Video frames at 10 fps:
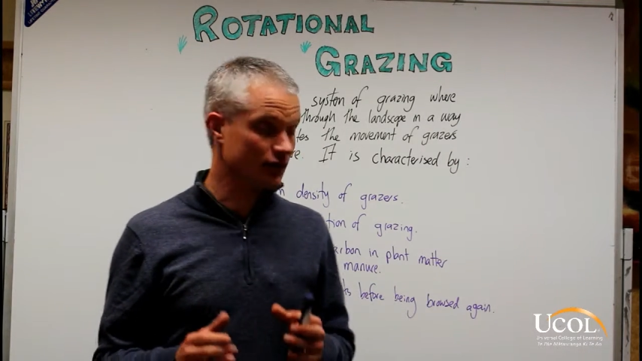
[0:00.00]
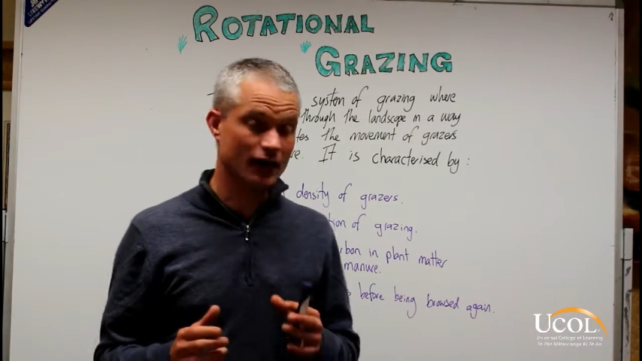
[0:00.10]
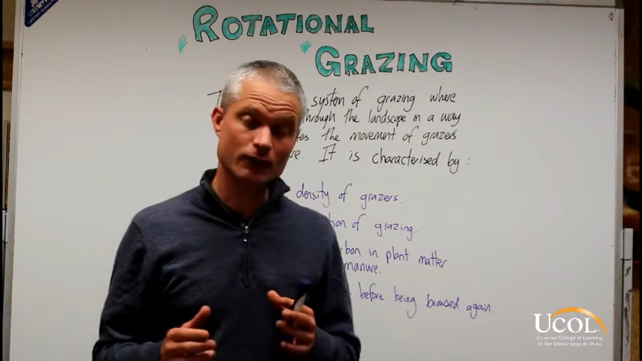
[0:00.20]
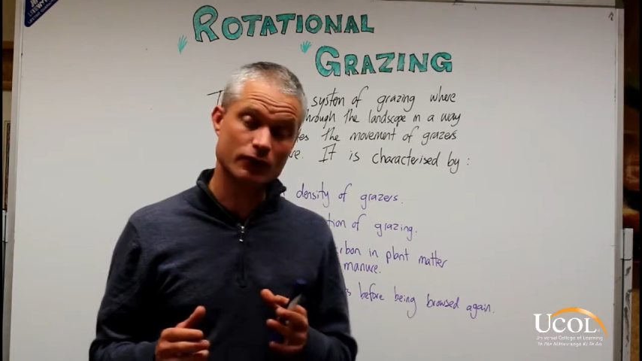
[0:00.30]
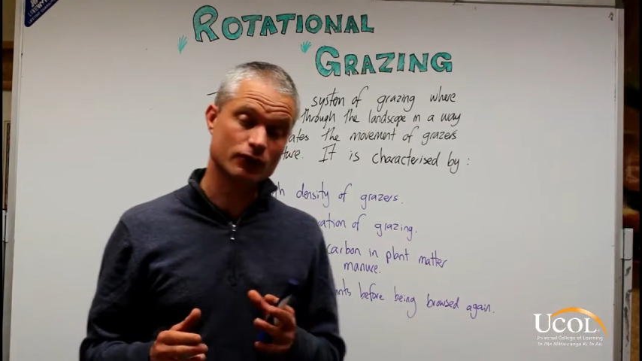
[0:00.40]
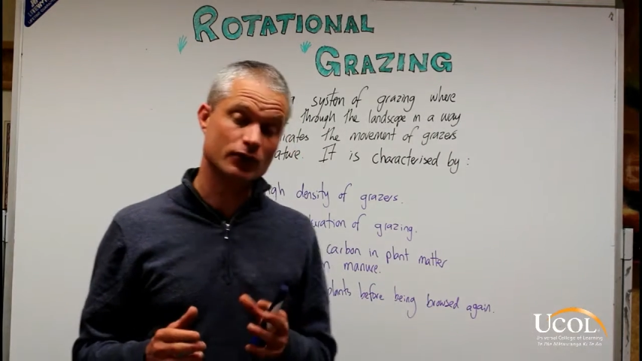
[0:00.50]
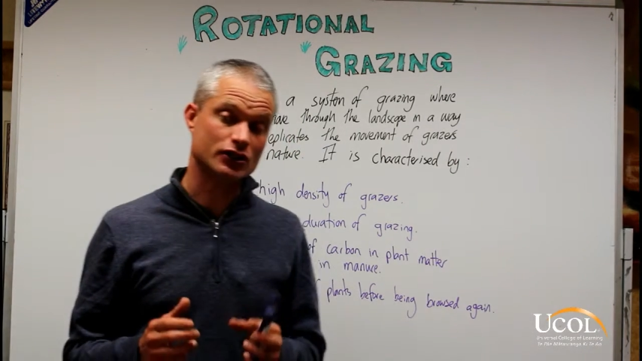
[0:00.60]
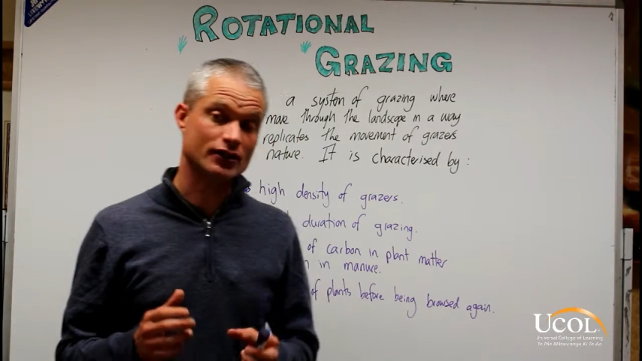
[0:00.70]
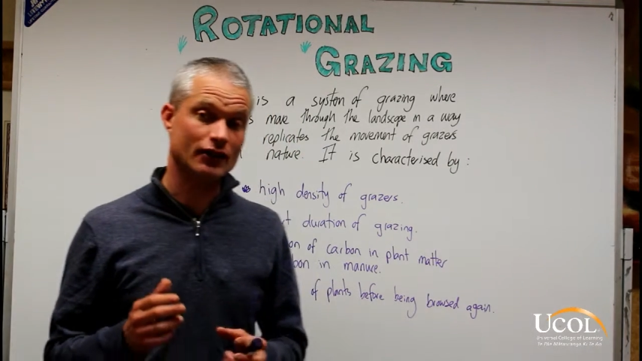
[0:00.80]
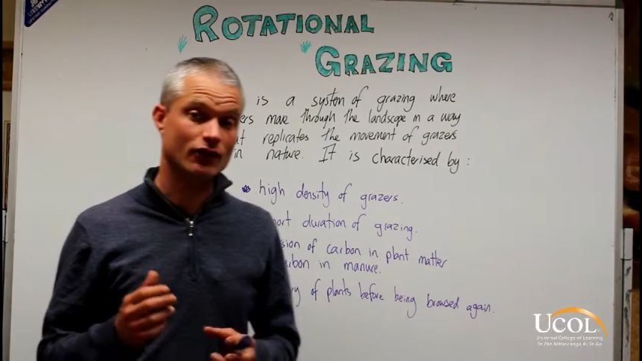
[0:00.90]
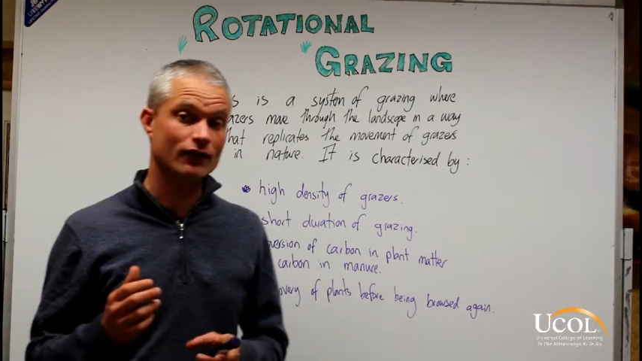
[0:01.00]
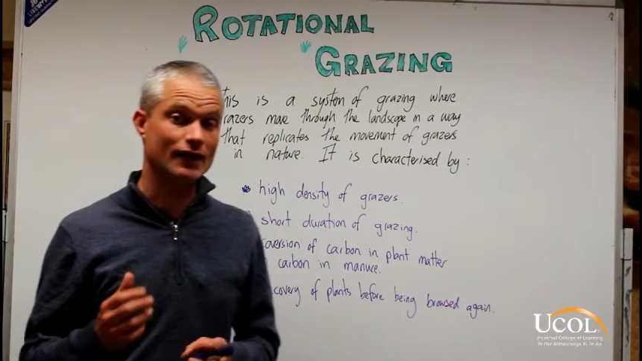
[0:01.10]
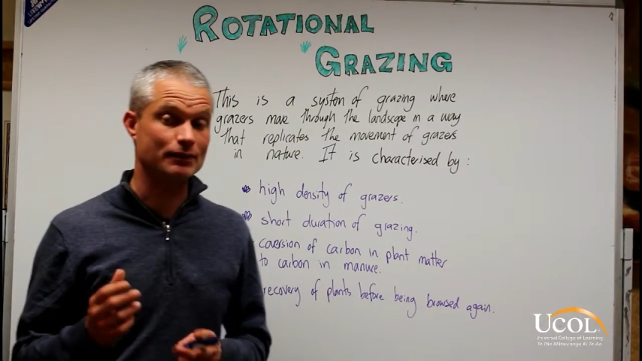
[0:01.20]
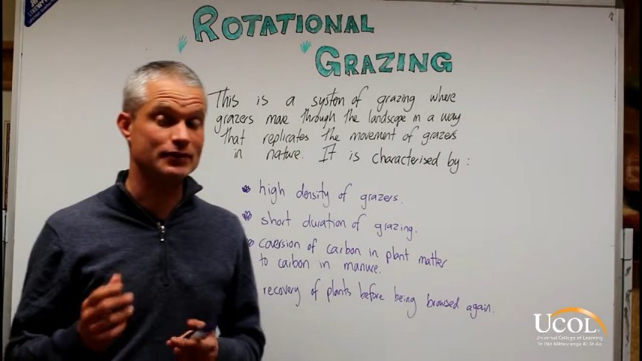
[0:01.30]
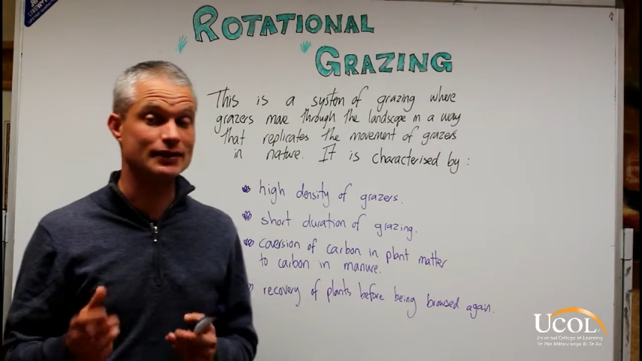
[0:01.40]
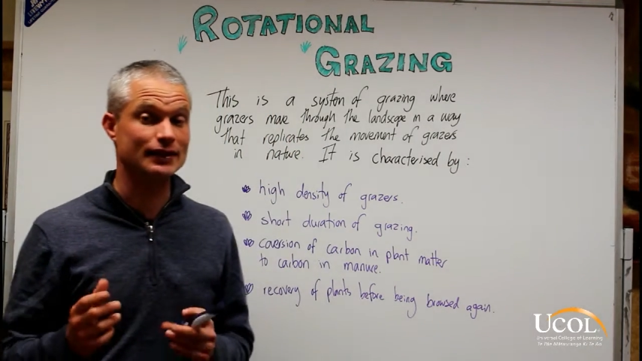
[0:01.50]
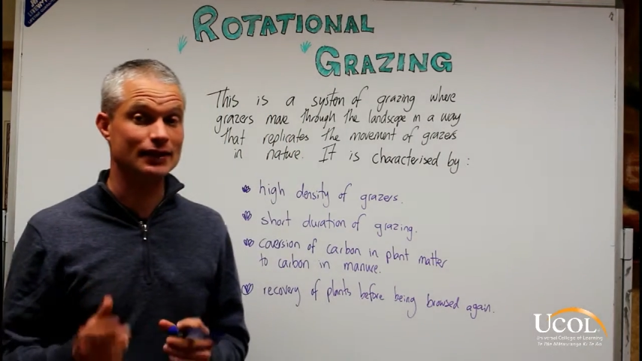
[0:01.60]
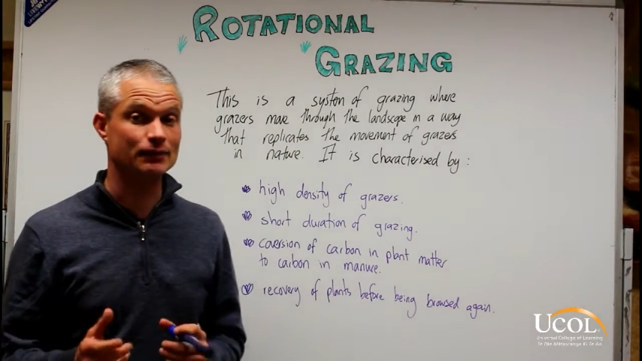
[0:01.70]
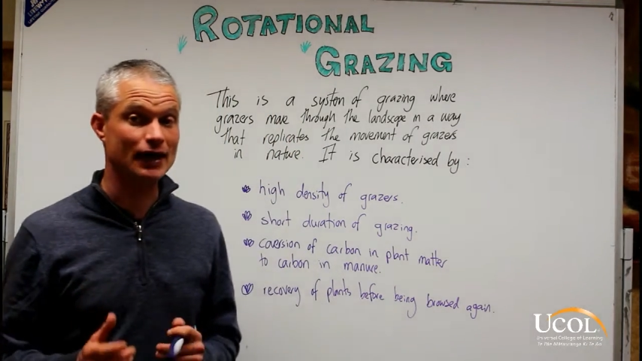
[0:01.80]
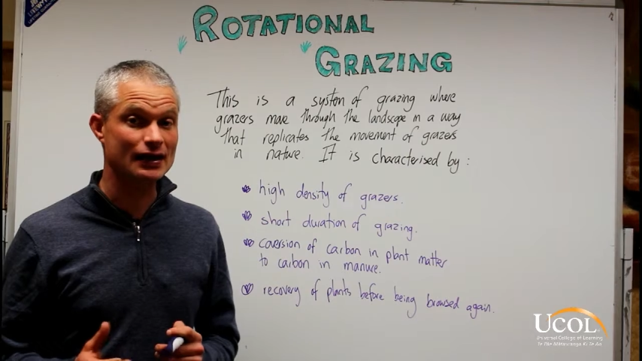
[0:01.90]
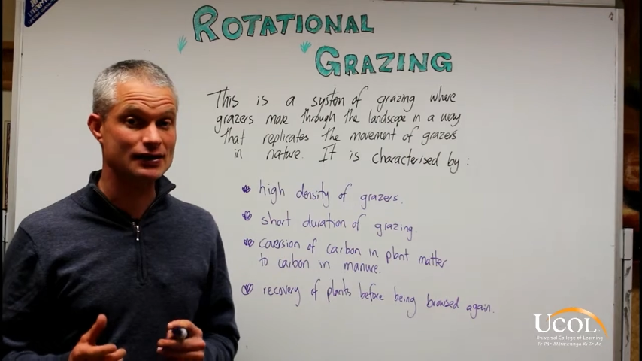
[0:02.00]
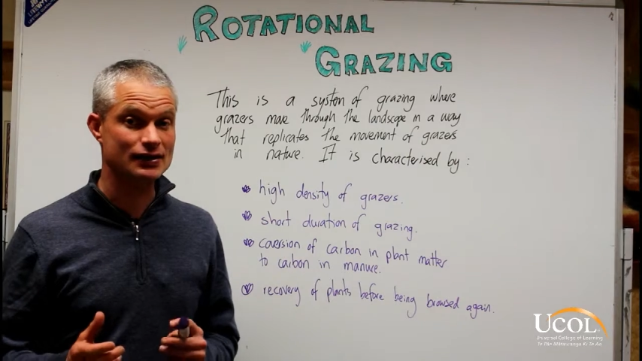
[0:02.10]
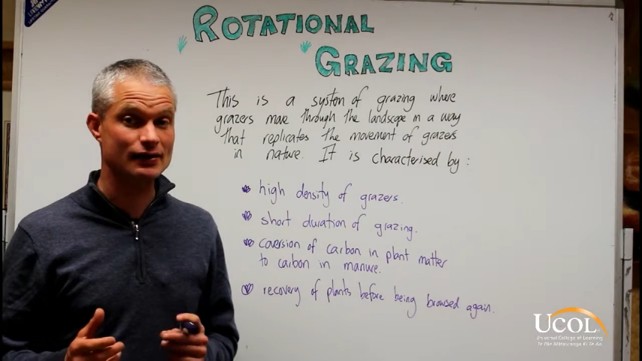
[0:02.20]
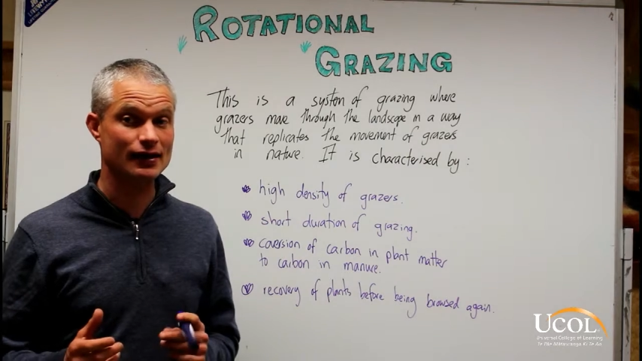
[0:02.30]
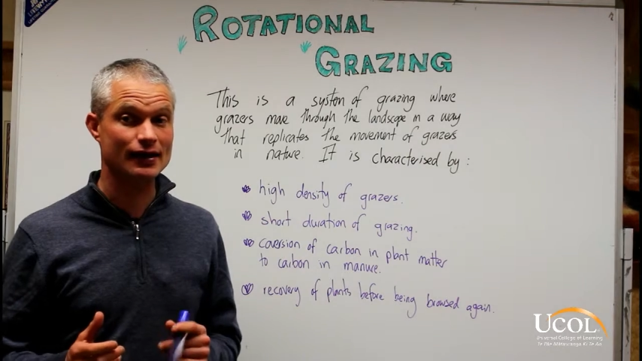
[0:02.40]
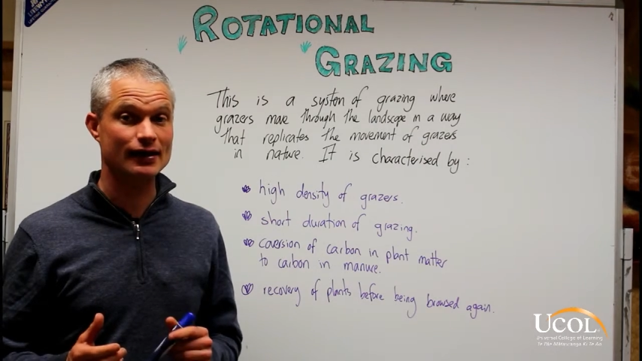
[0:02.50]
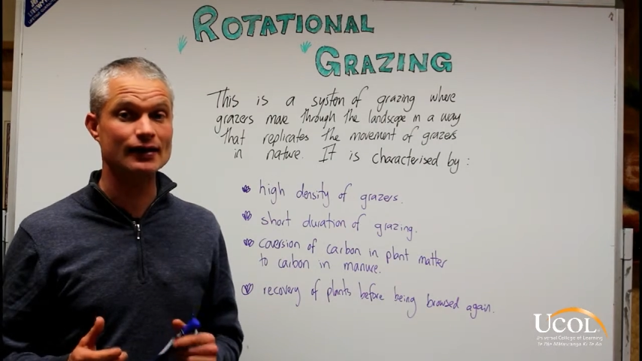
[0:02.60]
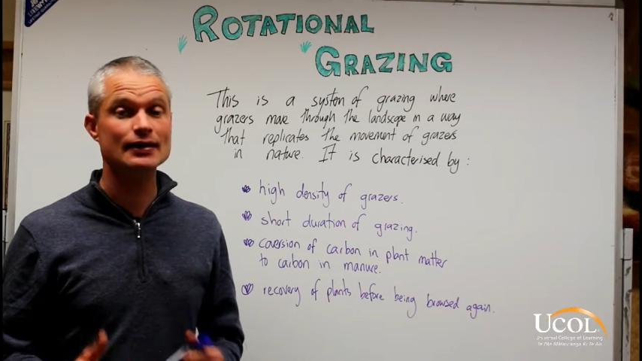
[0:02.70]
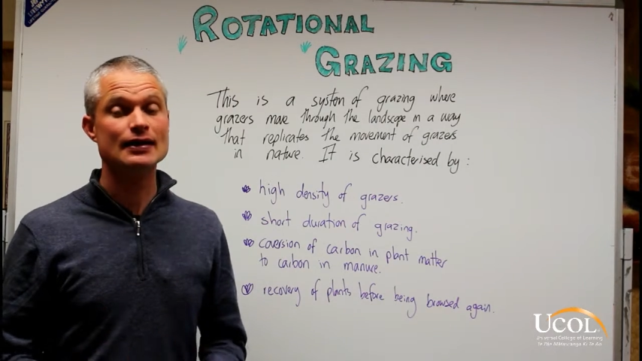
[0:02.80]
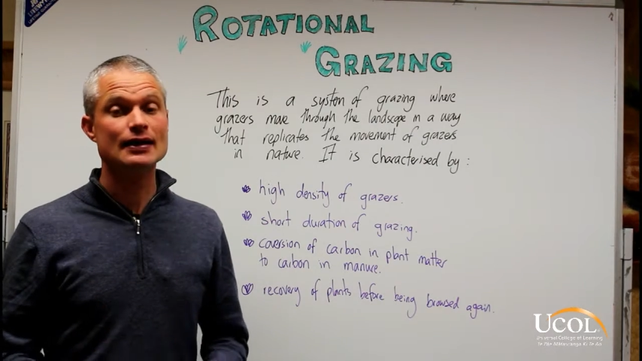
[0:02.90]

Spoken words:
time in which they're on that particular pasture, they're